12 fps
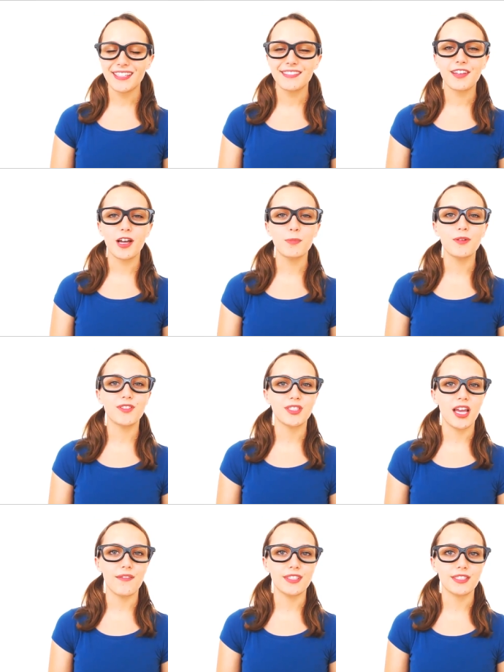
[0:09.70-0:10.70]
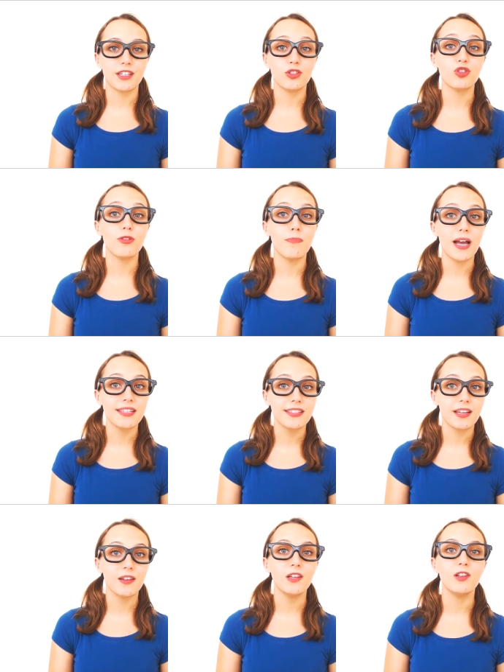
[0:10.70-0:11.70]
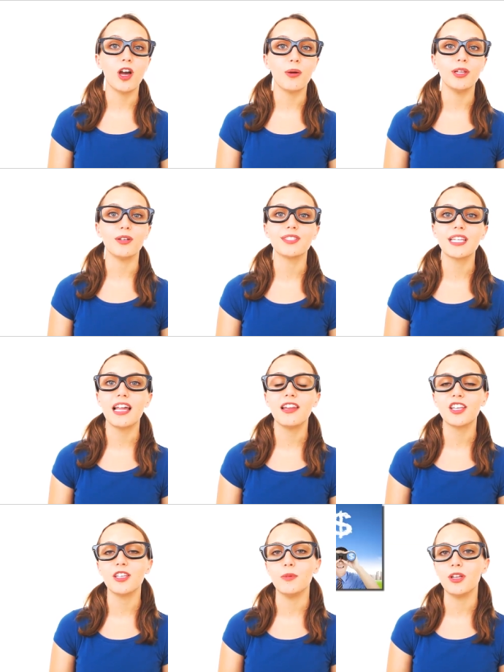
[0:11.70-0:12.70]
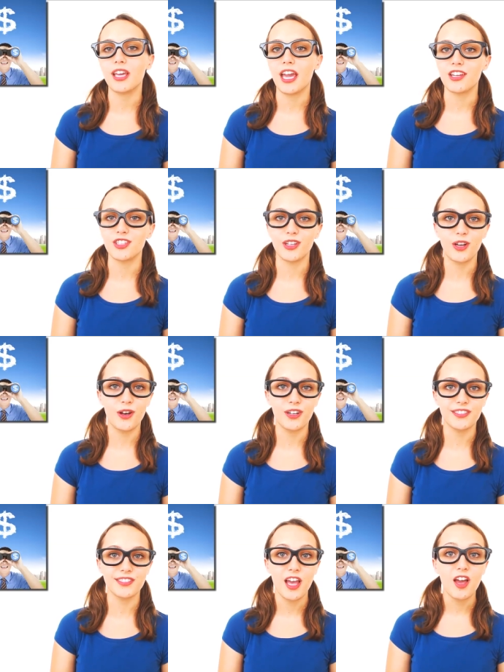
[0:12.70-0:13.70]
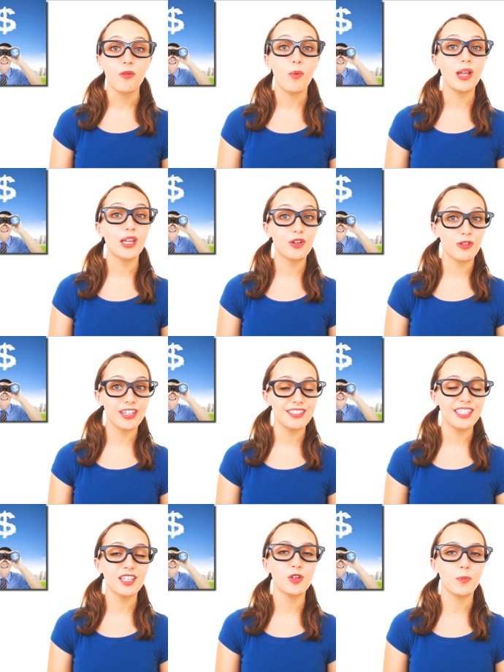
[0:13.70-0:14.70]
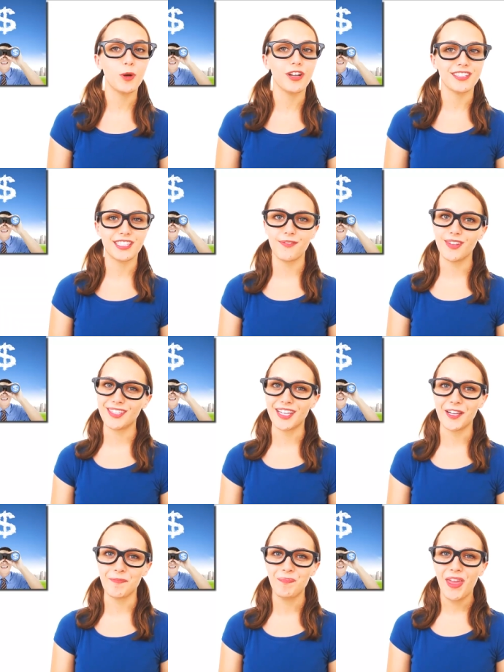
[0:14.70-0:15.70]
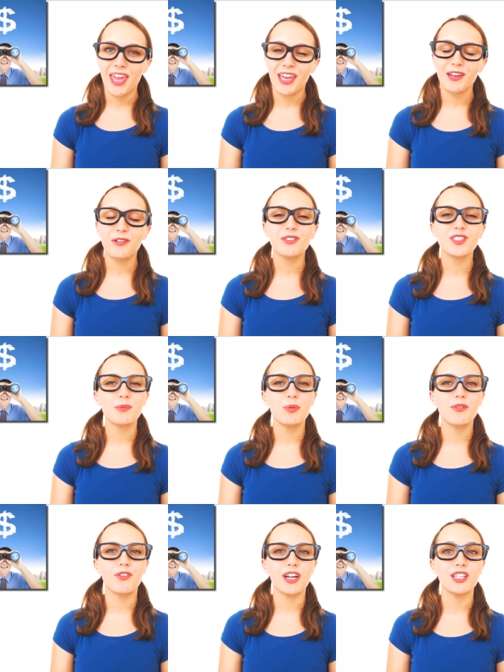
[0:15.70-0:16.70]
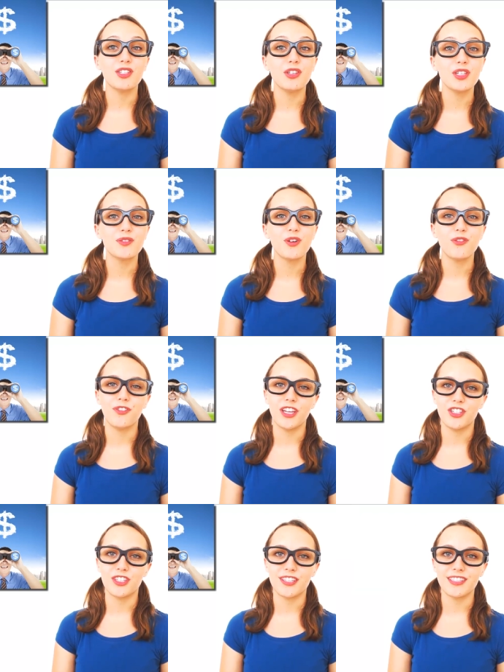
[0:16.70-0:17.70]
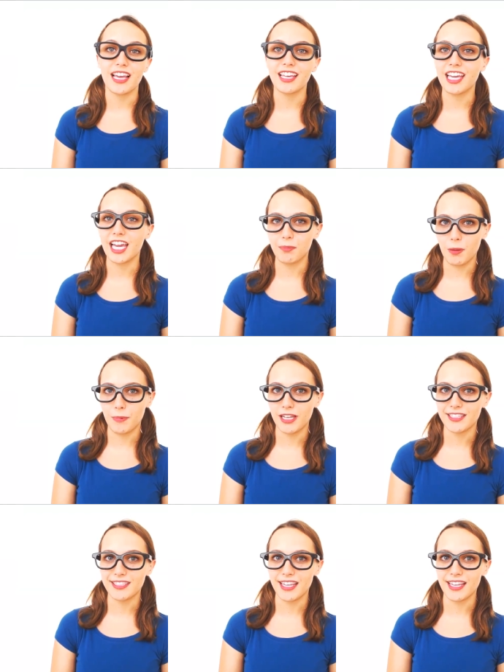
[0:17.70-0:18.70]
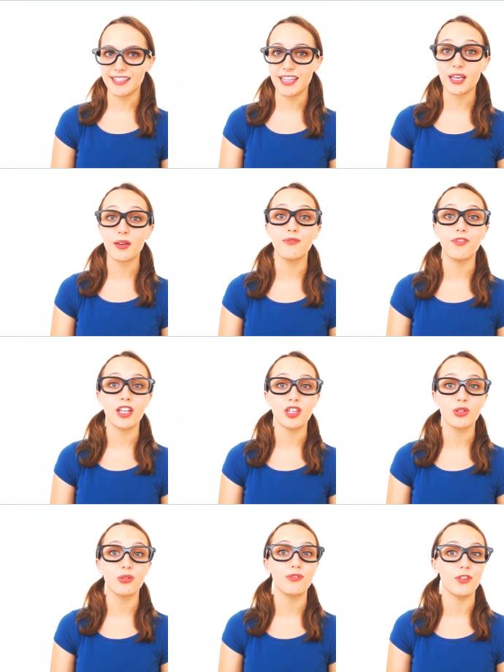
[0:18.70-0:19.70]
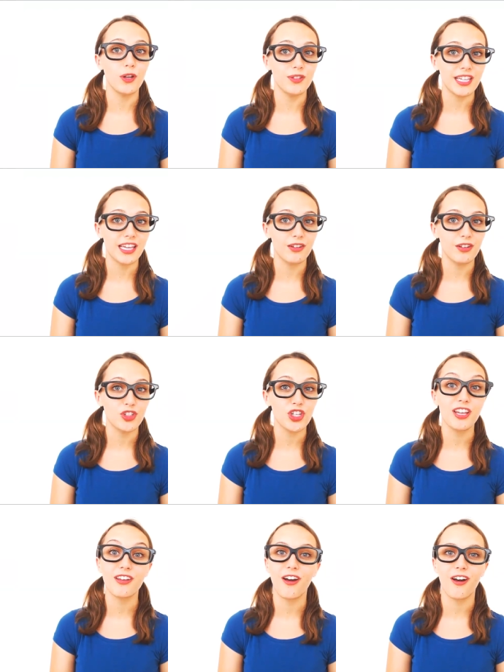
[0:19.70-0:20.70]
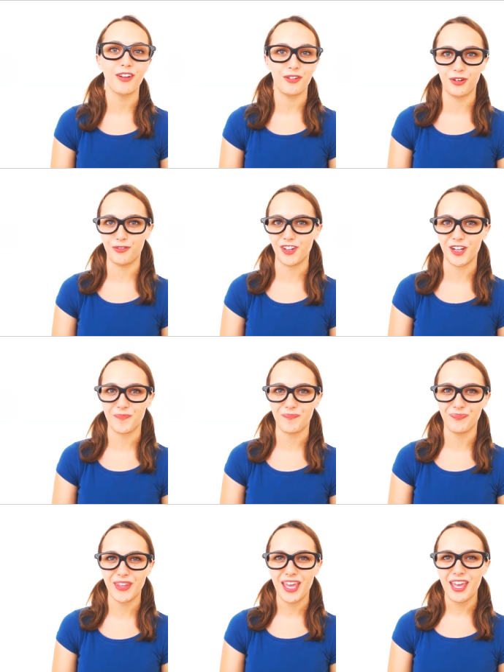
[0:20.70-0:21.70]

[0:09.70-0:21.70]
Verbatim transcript: This type of service can dramatically lower your telecommunication costs while increasing your productivity. It also provides useful features and capabilities that conventional phone technology can't offer.